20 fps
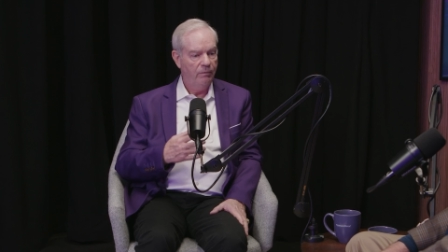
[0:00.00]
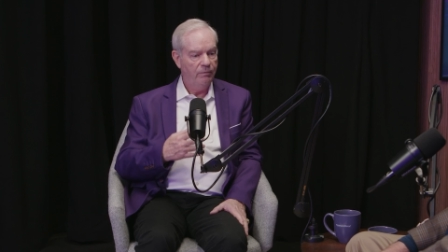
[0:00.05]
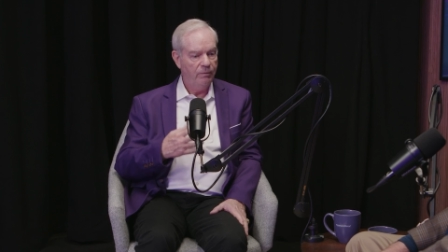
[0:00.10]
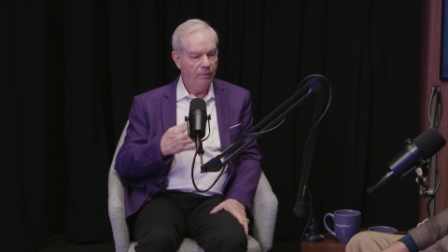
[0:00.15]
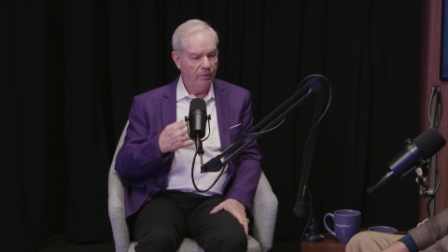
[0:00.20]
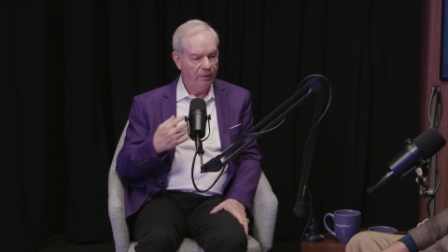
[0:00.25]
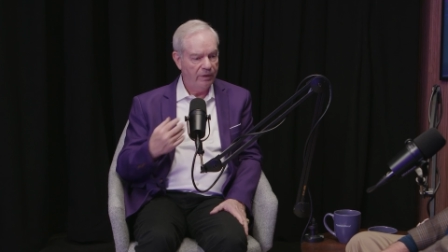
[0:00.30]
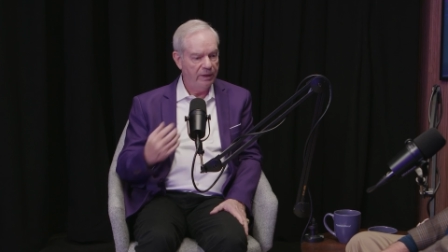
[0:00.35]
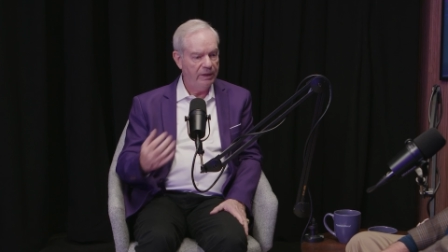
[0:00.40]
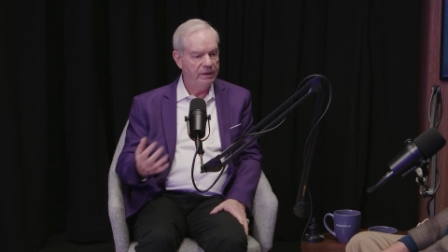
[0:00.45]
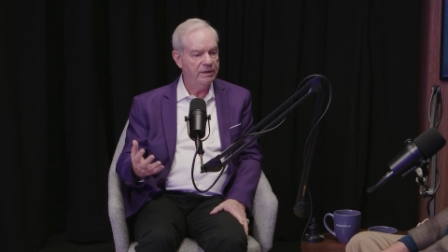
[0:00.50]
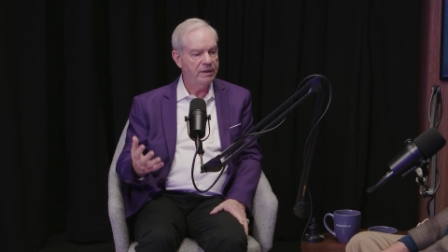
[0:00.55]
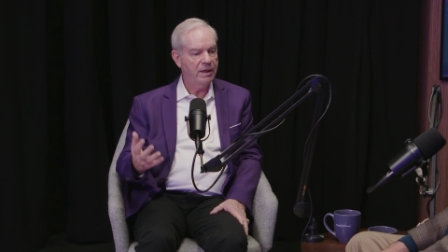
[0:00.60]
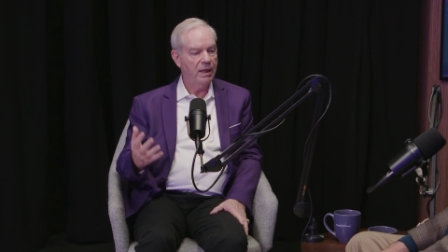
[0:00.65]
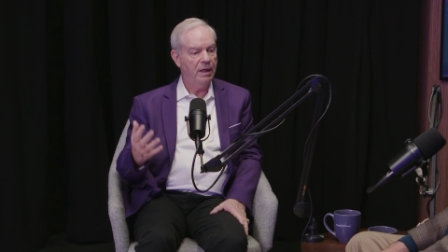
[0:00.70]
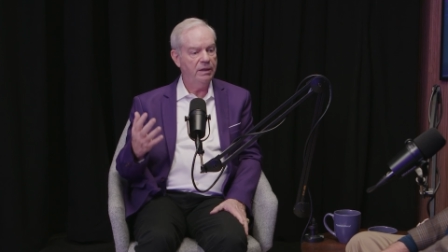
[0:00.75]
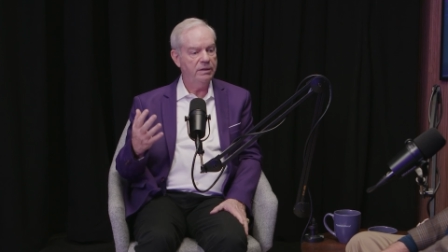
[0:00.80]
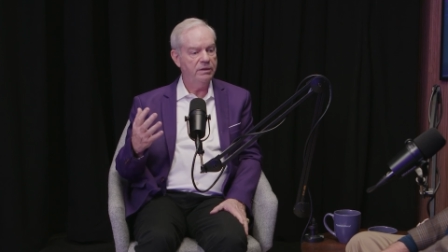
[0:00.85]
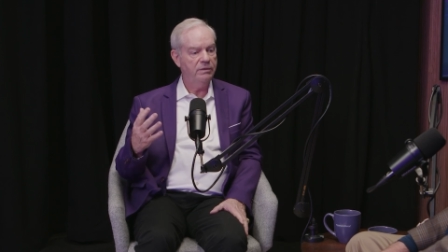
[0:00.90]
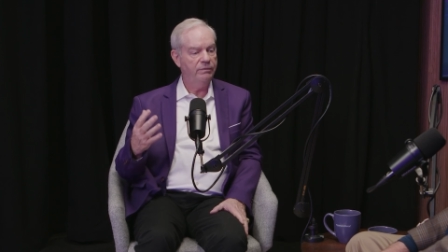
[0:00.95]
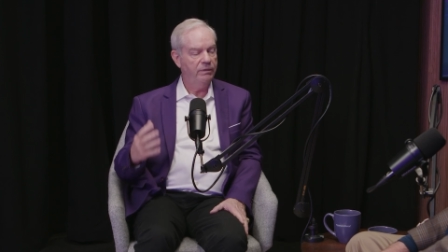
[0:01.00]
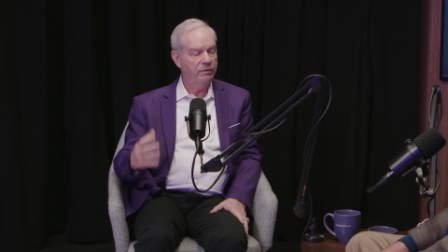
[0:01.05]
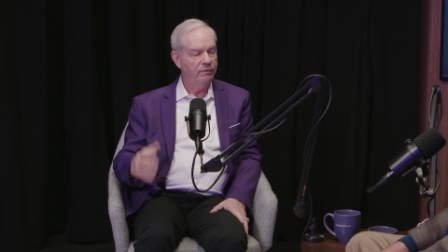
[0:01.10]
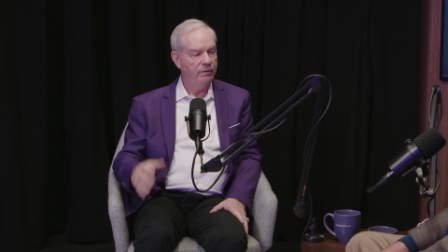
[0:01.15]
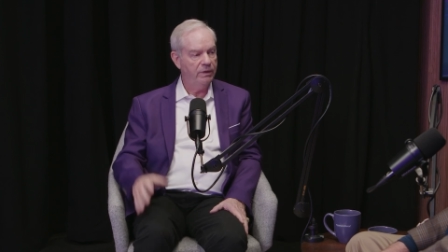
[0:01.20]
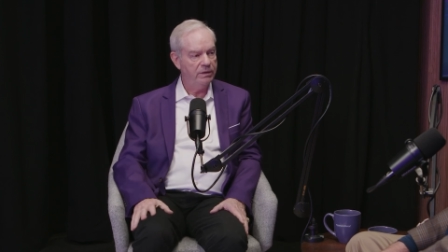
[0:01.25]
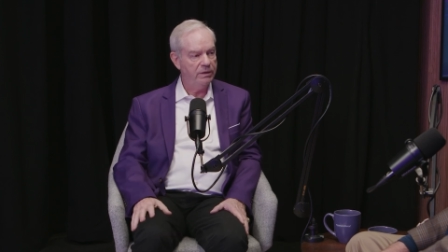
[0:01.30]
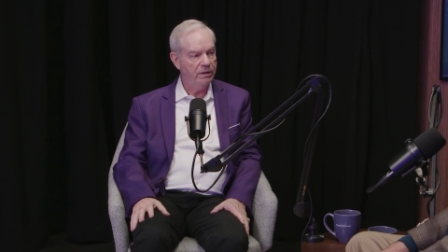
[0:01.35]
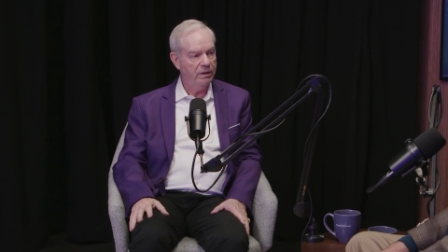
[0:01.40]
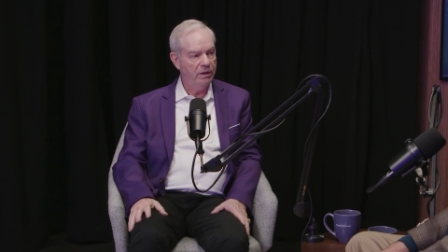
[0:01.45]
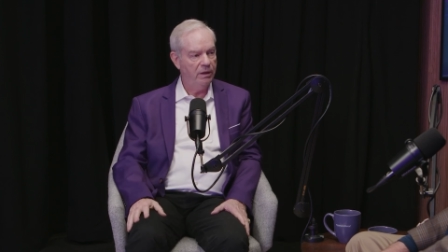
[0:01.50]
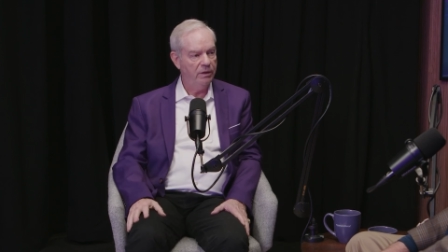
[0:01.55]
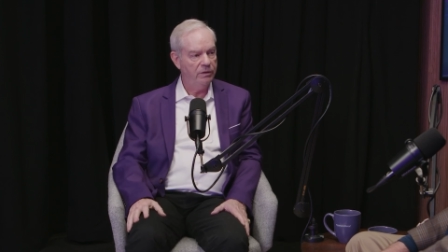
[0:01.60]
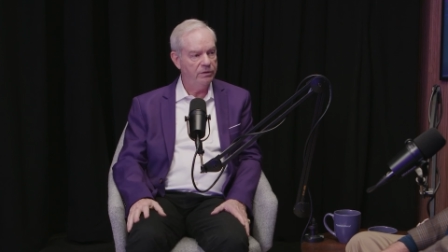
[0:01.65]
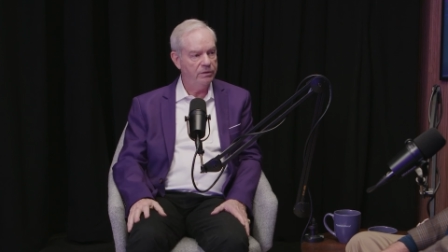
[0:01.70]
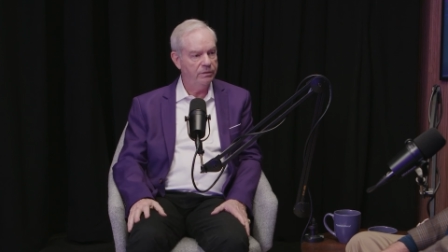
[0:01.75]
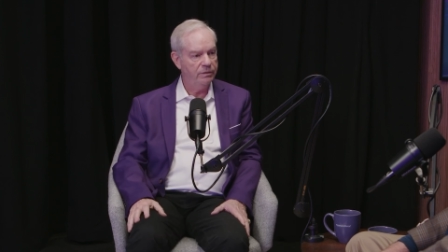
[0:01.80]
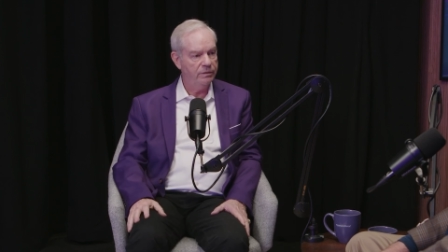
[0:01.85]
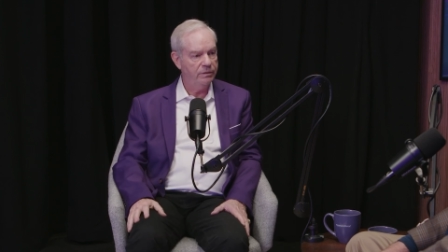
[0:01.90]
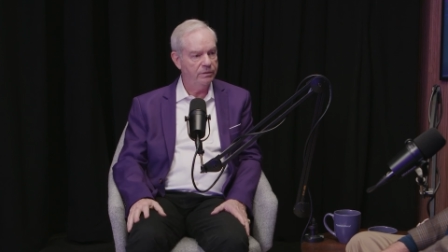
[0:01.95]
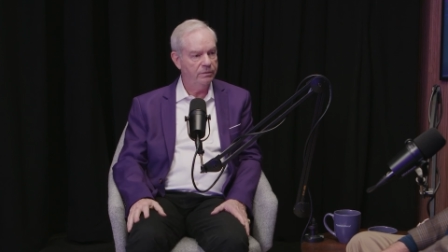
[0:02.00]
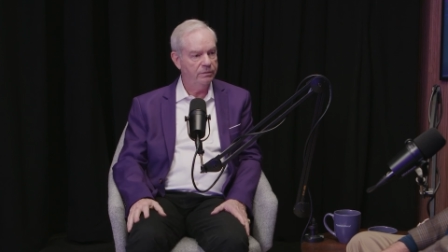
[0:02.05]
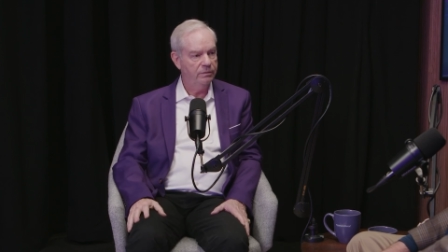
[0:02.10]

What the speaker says: for these kinds of investigations?